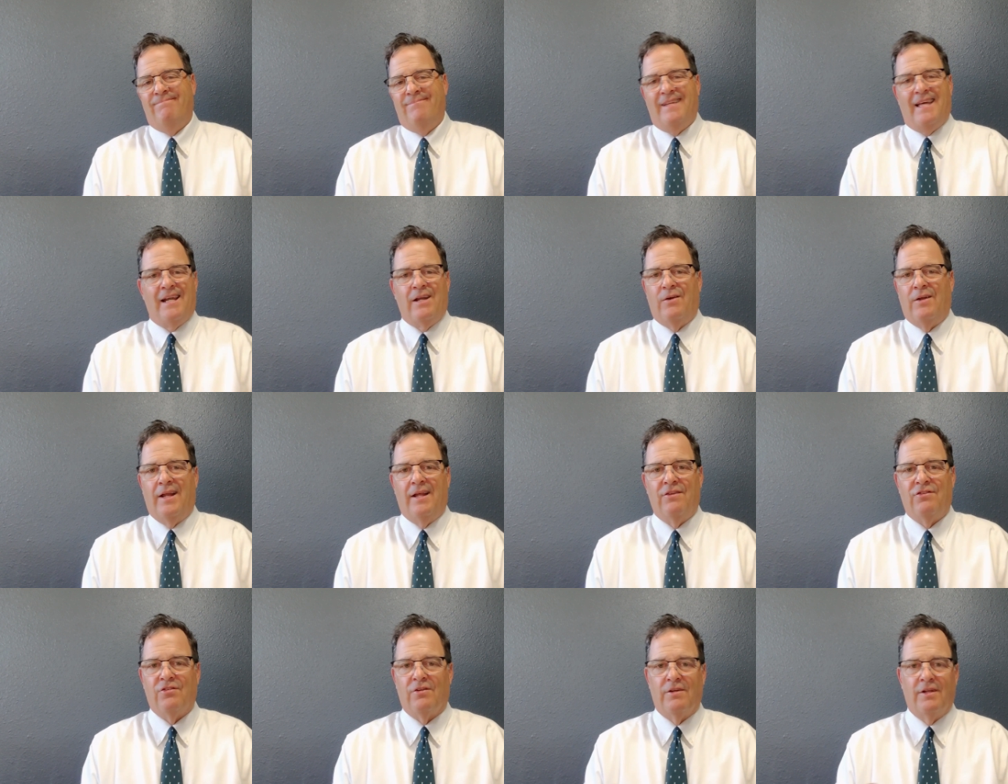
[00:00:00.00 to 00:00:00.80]
Not a good
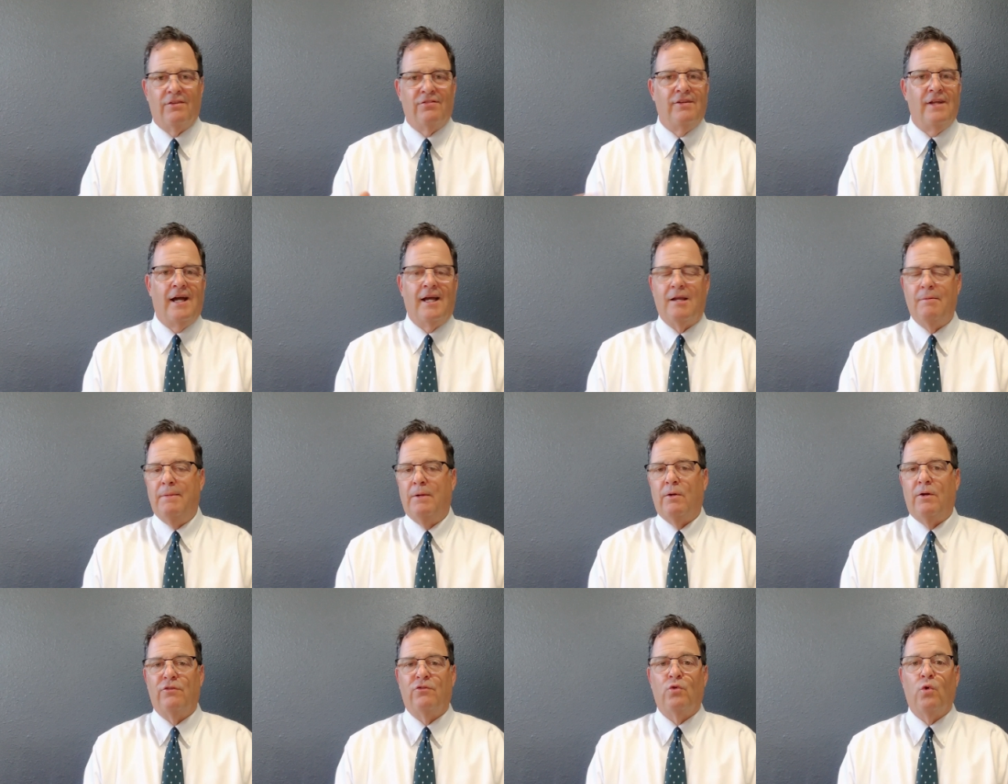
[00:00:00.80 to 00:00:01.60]
answer. That's not going to
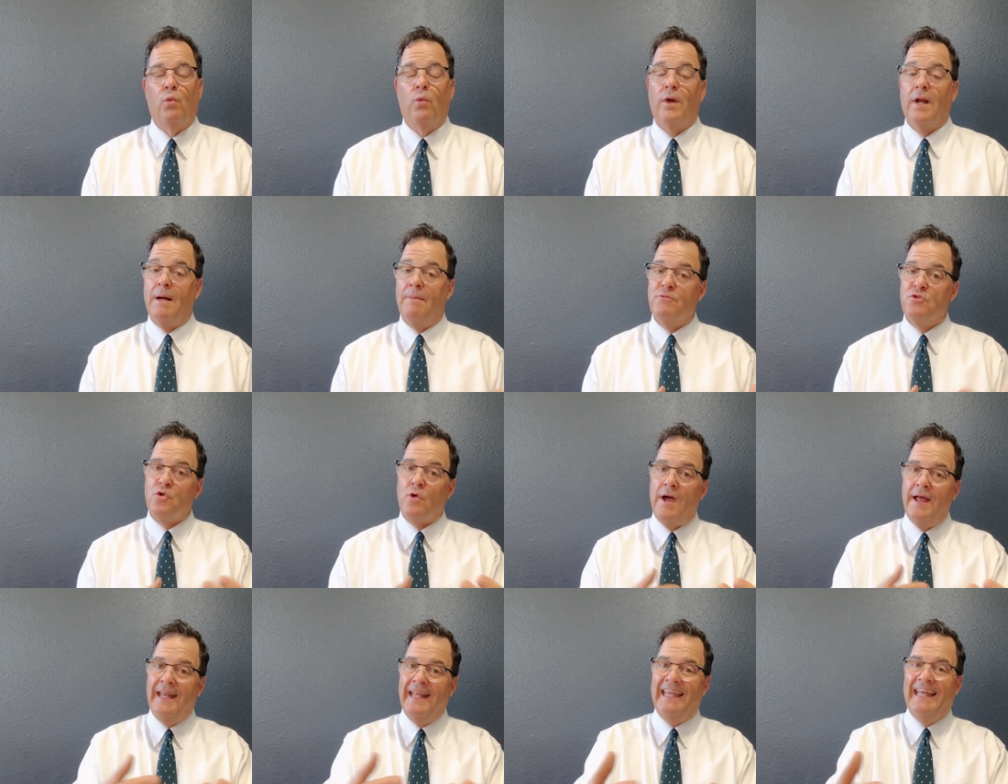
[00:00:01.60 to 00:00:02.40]
be a great score. What I'm
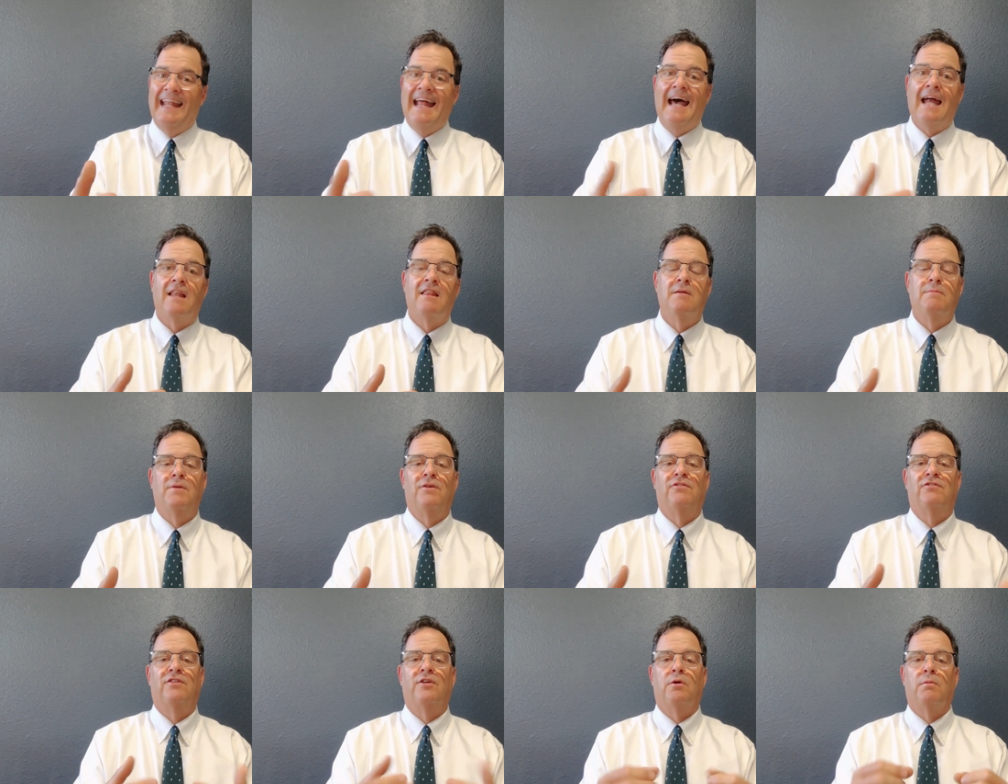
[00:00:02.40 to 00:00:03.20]
trying to get out of them
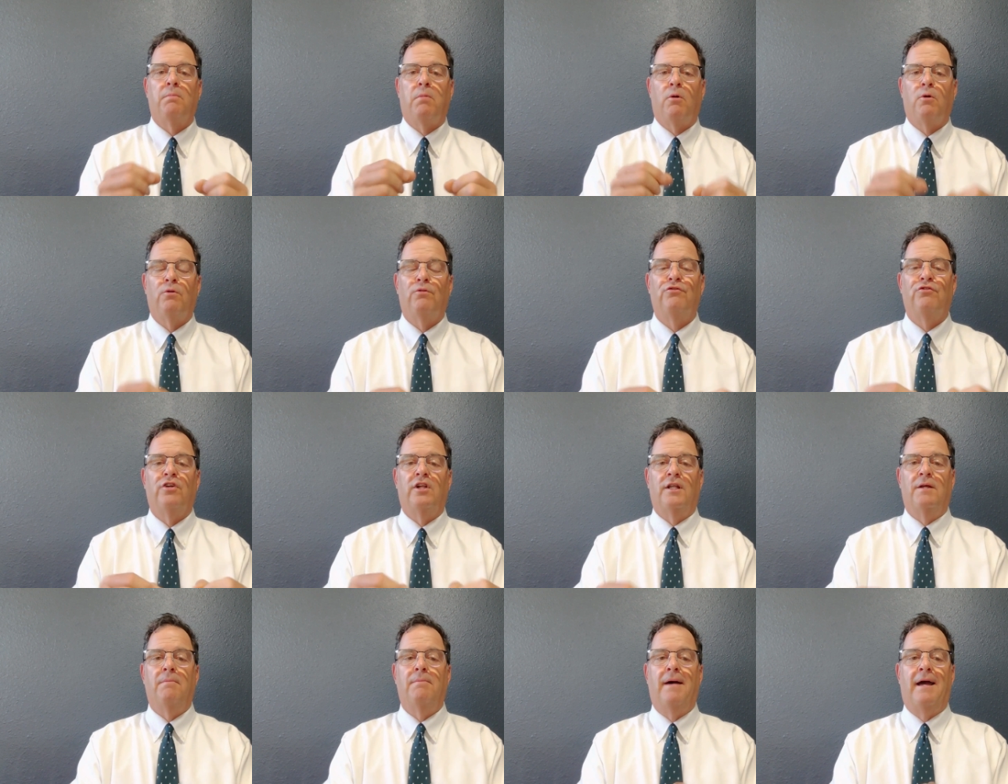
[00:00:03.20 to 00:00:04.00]
is their
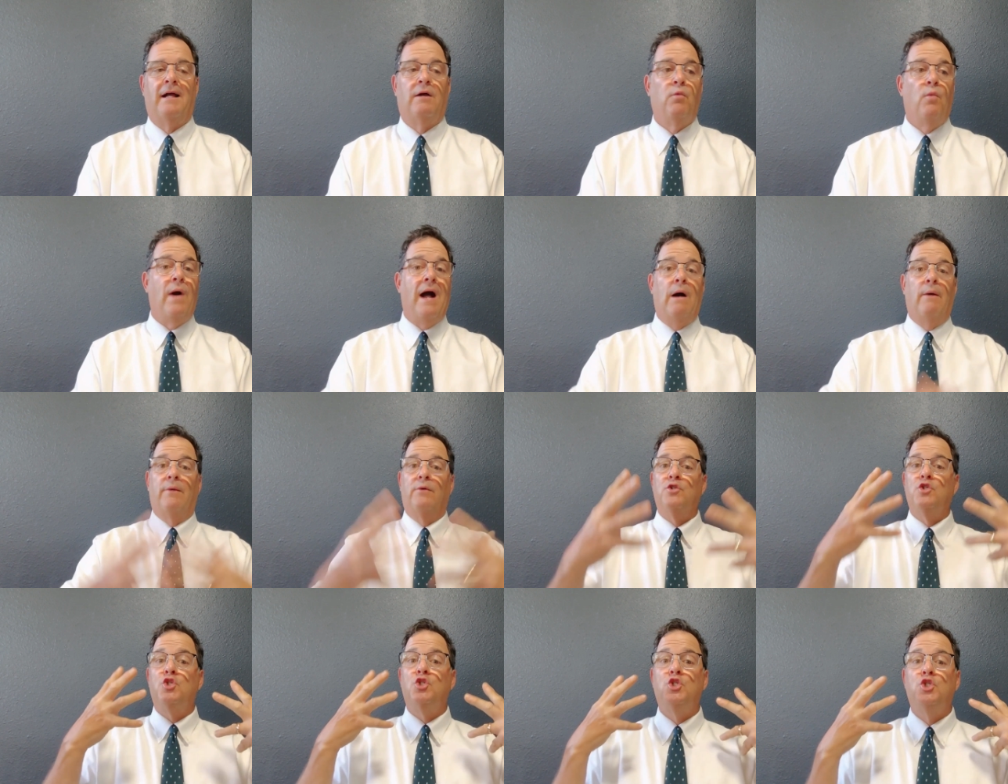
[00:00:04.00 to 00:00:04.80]
personal impact. Wow,
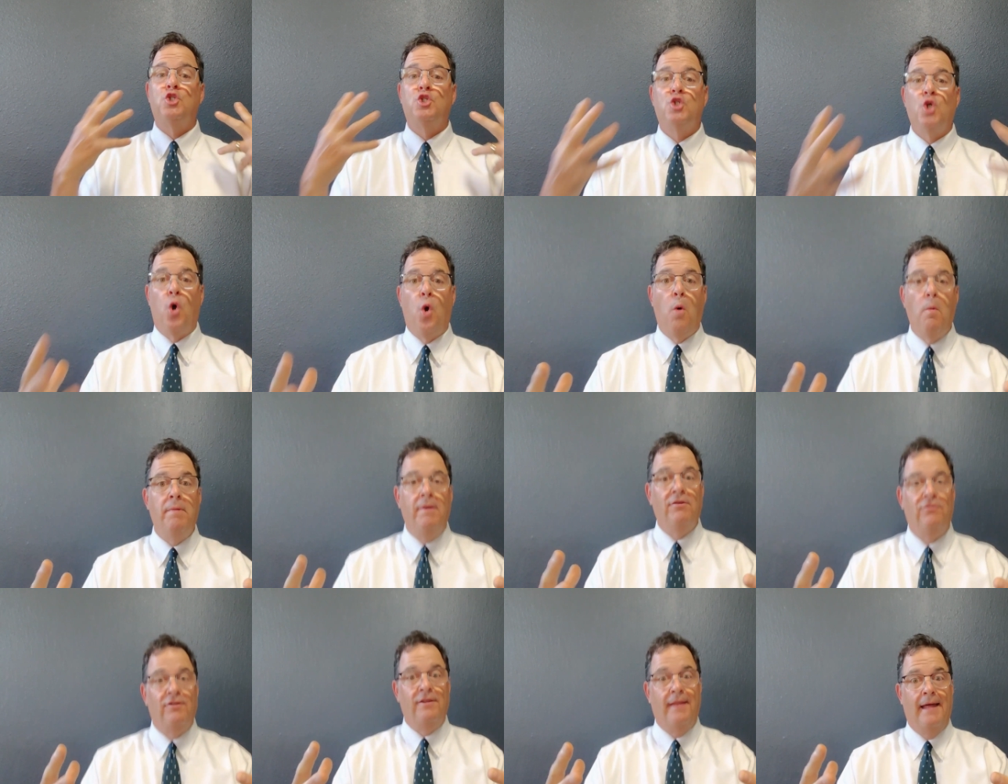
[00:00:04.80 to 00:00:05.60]
it was so
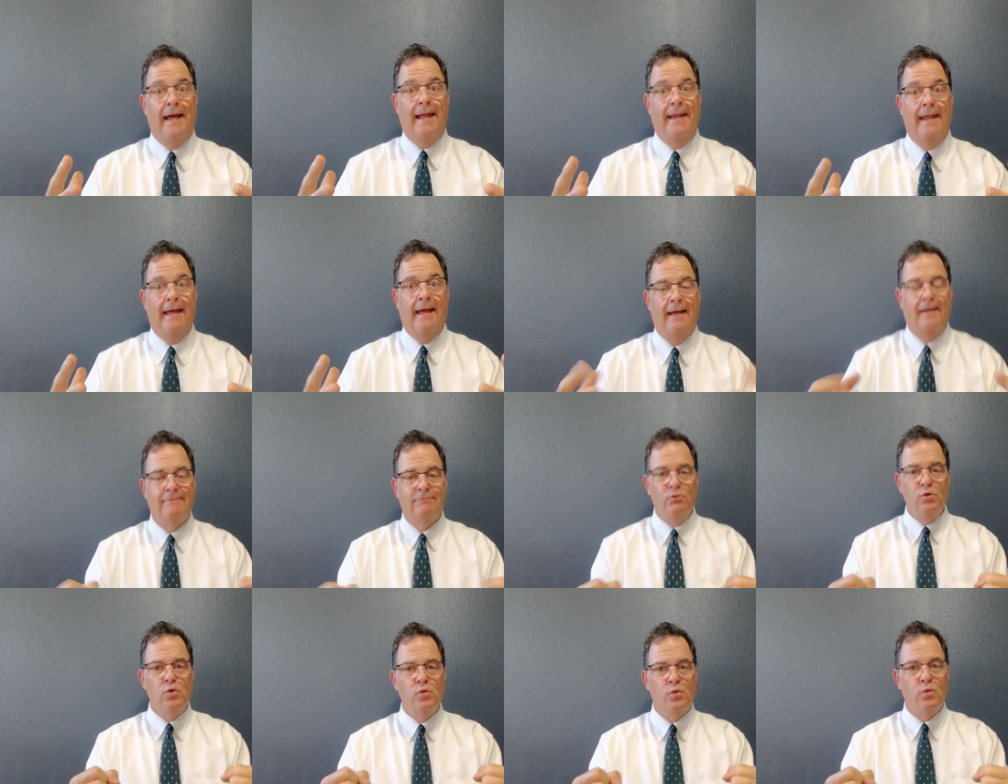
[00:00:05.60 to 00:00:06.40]
busy that day.
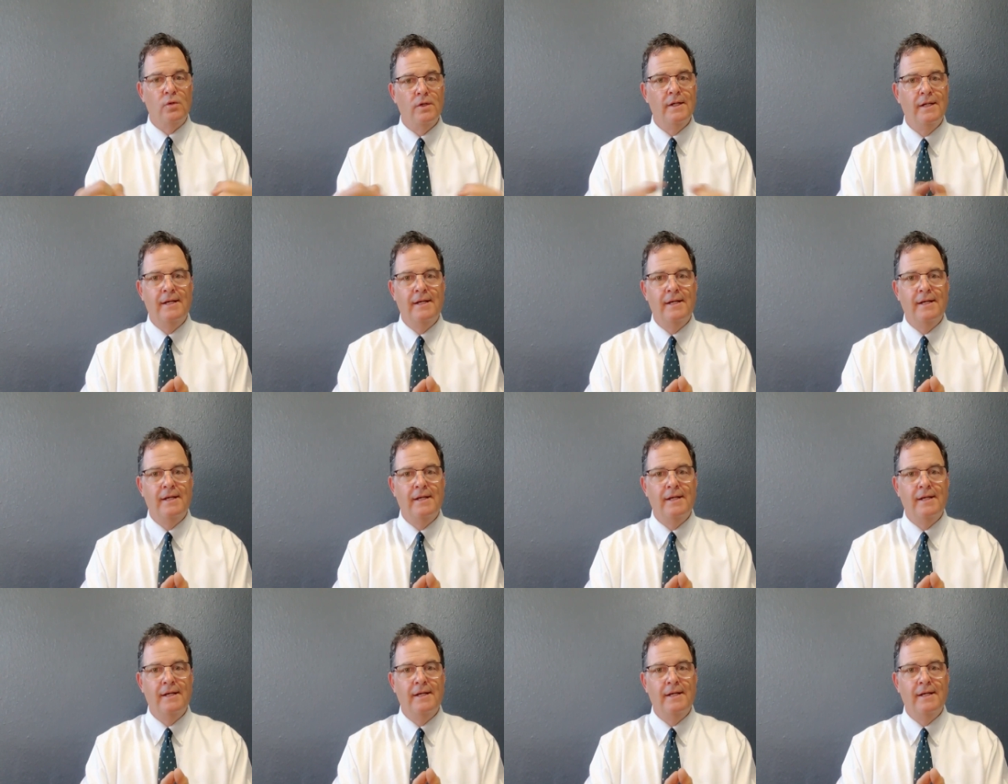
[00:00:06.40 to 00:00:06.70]
Ooh,